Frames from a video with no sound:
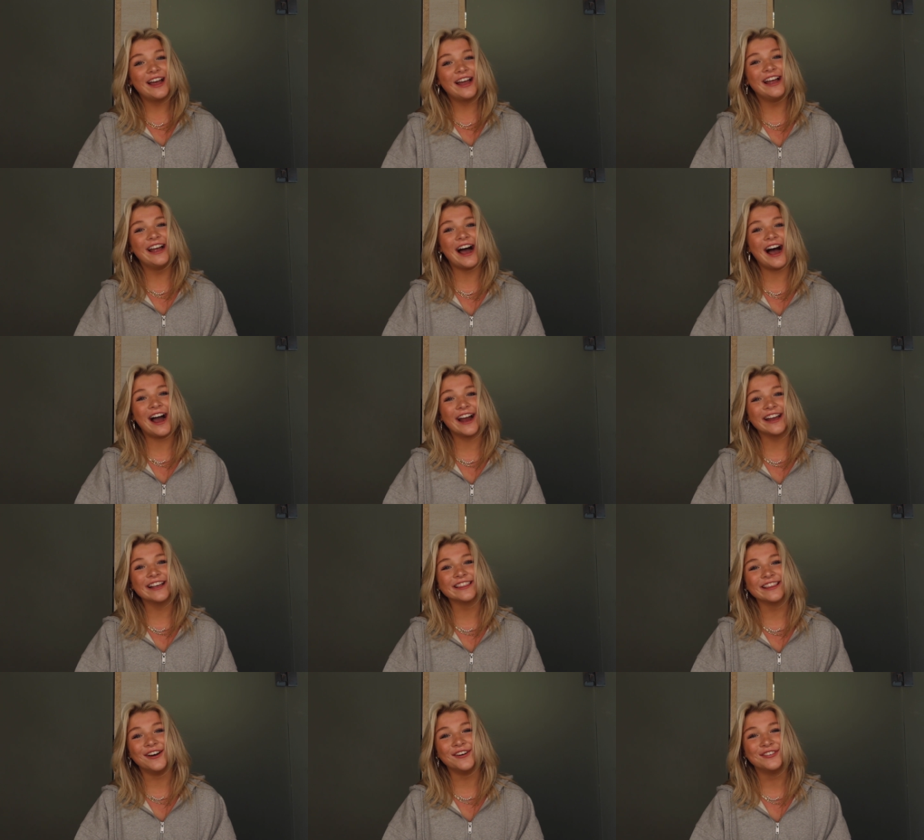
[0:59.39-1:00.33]
I
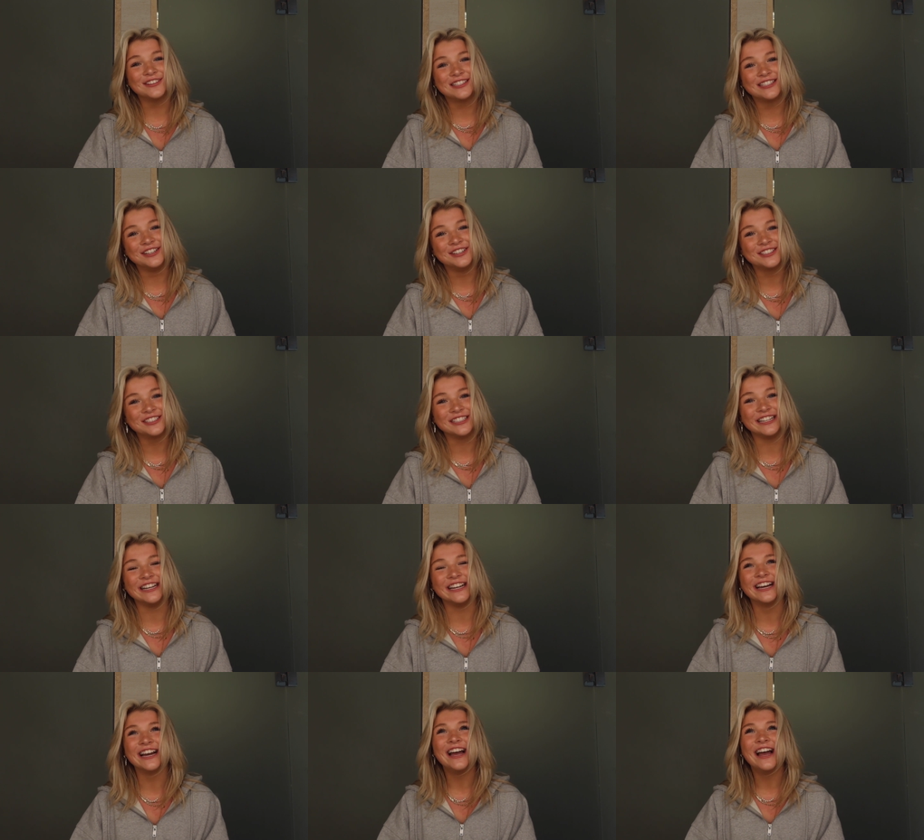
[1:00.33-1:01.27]
love
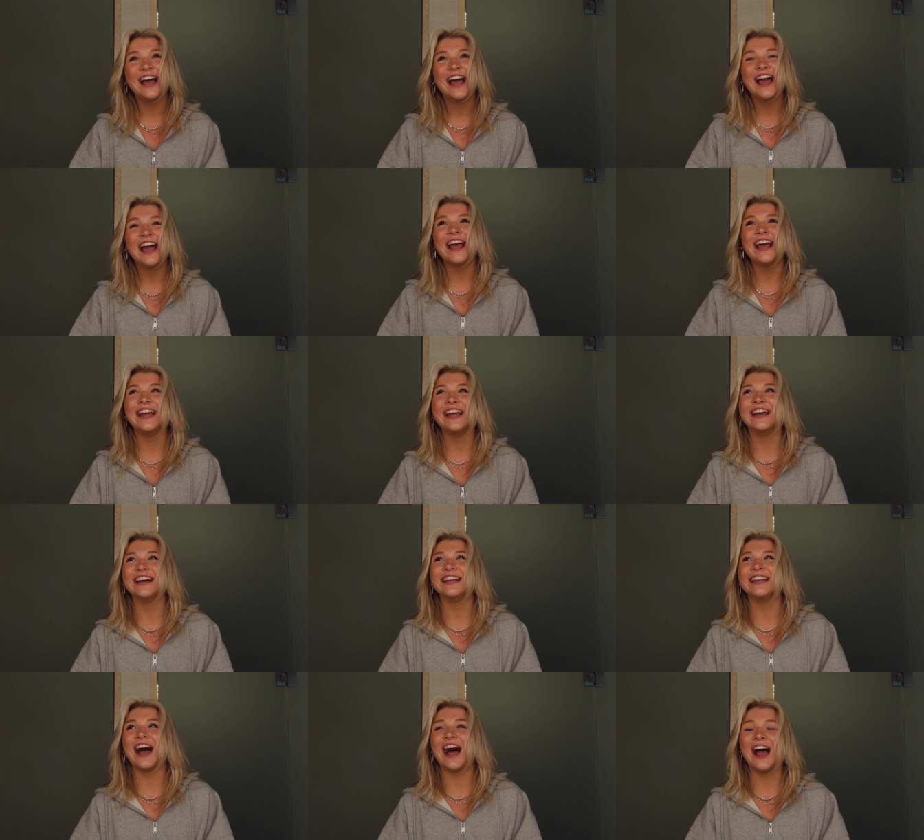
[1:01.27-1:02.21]
sushi.
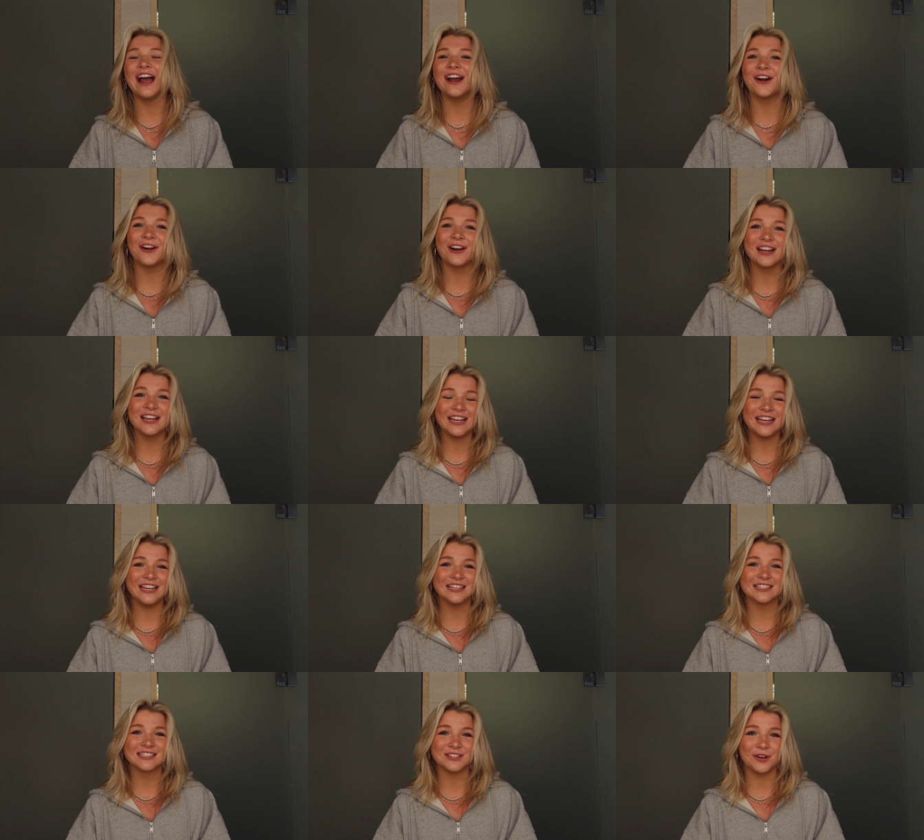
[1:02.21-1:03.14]
And I already
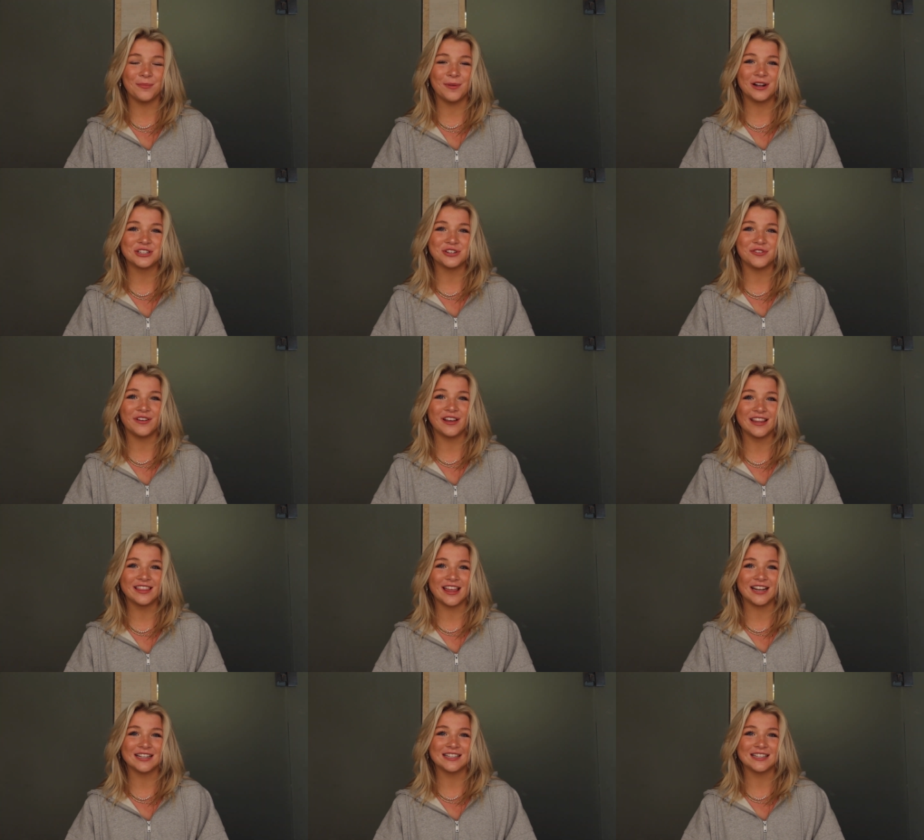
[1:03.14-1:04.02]
eat so much of it that